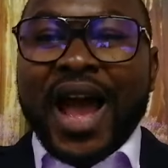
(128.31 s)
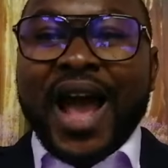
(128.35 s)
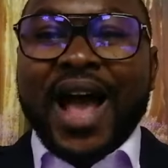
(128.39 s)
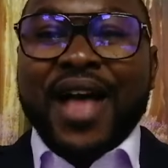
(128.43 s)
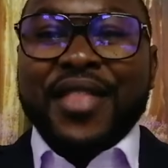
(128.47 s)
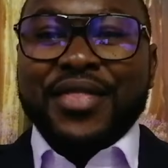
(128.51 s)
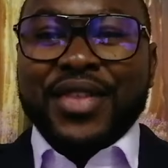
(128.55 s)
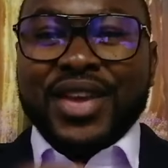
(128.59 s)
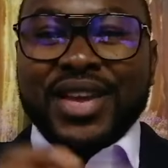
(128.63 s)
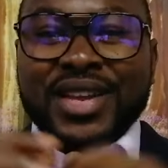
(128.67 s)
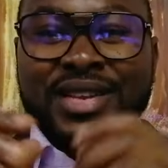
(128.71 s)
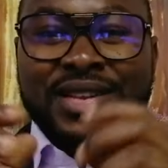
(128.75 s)

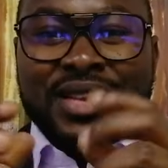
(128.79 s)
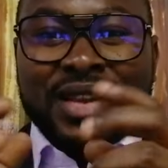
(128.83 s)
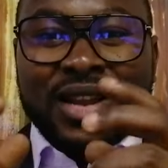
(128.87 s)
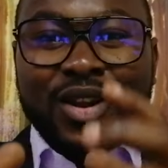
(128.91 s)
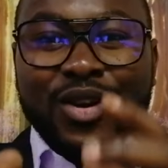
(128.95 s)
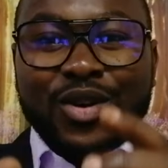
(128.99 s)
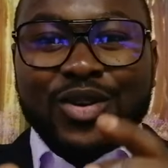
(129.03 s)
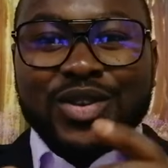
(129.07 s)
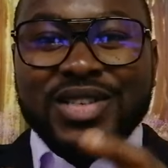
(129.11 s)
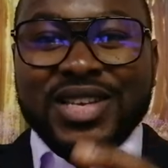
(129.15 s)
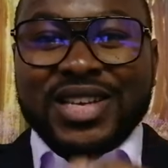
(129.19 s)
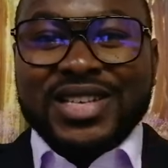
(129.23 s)
And in
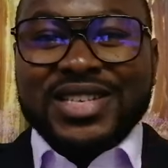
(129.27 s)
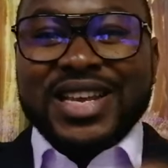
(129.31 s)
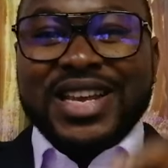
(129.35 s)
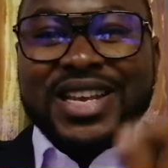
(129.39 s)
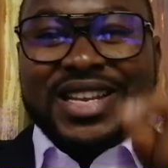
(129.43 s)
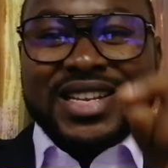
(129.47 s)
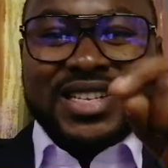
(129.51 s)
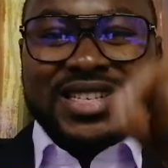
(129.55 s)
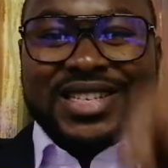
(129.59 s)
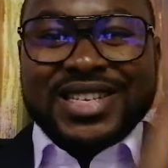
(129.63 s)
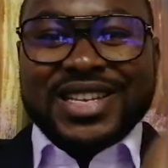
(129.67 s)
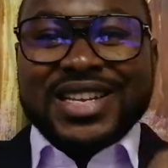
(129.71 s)
the Lord says,
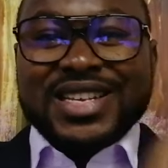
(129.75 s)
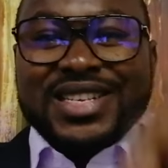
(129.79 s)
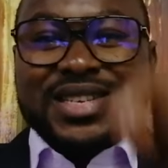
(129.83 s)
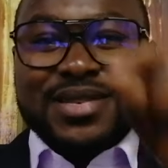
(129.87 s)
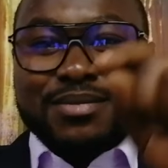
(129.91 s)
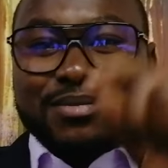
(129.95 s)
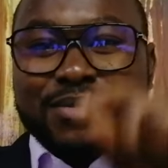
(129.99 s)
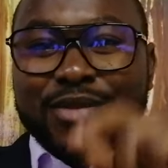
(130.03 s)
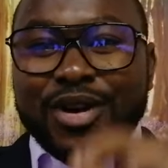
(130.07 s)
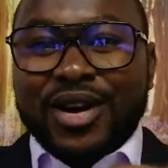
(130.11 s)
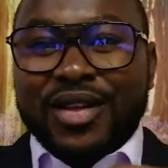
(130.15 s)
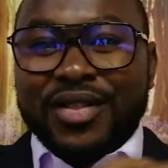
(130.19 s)
in
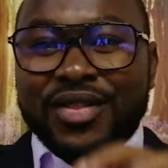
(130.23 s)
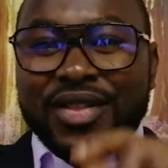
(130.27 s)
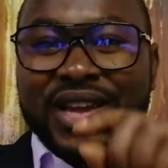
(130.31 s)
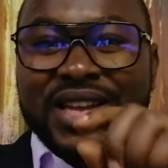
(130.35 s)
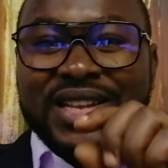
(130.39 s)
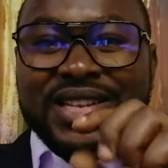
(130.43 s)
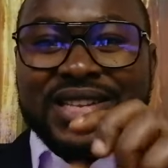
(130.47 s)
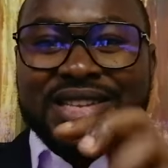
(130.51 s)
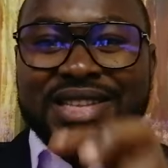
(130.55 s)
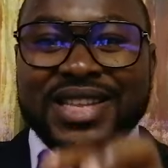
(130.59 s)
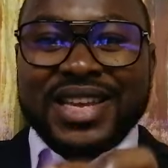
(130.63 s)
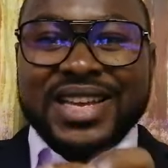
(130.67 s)
this month,
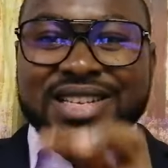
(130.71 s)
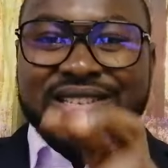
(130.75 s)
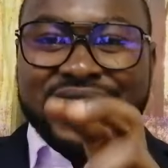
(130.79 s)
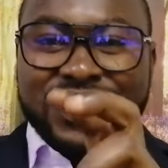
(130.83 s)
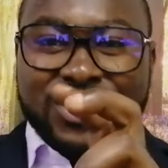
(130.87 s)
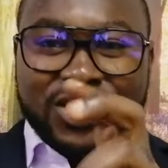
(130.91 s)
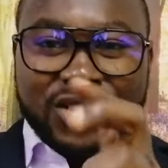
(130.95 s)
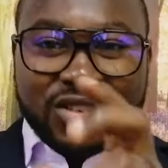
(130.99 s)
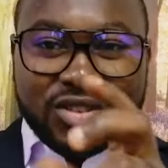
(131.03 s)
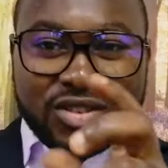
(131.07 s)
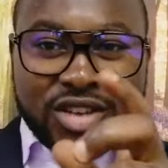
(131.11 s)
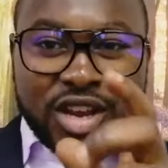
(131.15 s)
in
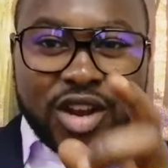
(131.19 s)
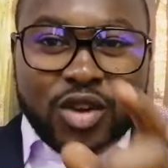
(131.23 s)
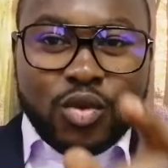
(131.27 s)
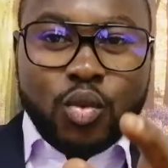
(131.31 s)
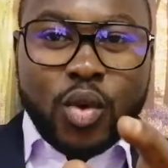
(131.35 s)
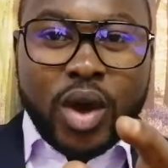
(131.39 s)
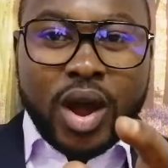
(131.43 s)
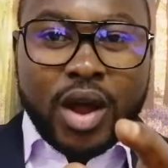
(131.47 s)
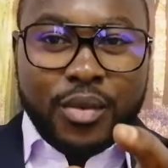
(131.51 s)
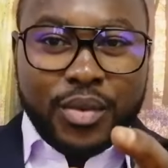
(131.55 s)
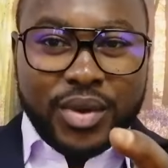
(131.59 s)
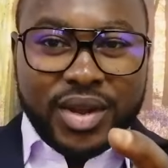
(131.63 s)
this
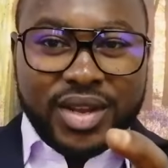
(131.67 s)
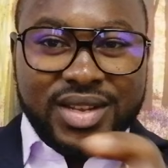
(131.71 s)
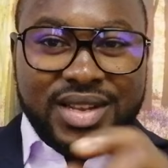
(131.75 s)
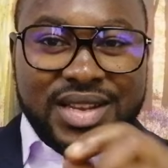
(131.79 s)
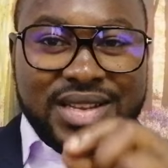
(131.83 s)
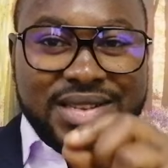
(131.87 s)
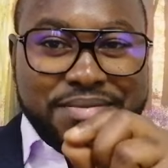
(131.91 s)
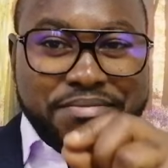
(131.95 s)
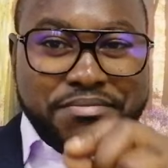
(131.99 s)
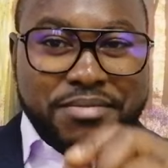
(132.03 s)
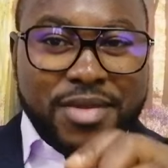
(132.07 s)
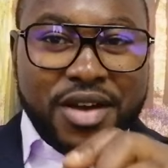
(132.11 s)
January,
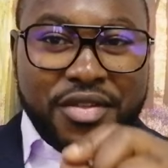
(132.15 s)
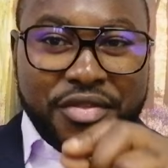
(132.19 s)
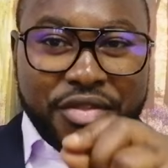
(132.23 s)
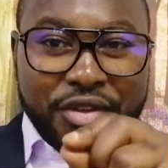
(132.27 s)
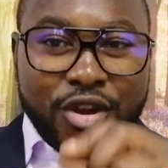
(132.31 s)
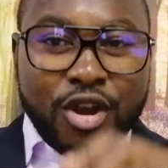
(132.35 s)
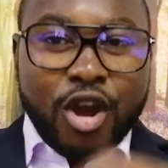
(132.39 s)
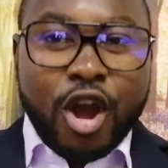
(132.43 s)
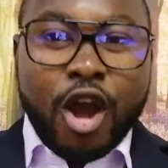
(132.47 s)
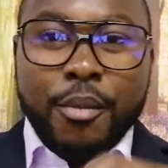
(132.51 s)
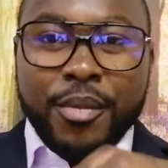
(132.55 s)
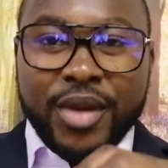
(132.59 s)
this
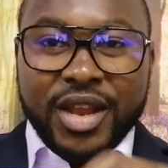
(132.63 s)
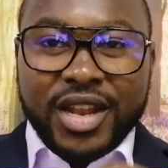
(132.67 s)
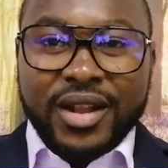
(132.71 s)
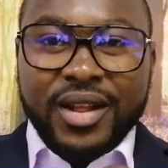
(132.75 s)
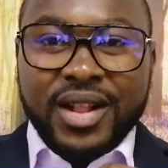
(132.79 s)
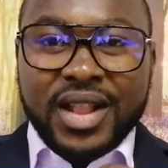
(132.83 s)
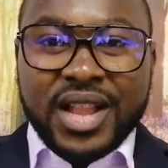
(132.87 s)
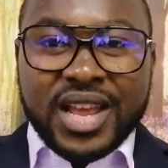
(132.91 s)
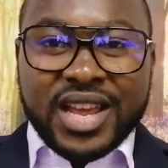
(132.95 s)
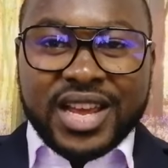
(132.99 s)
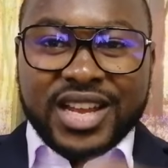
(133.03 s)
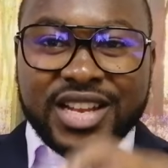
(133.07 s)
month coming,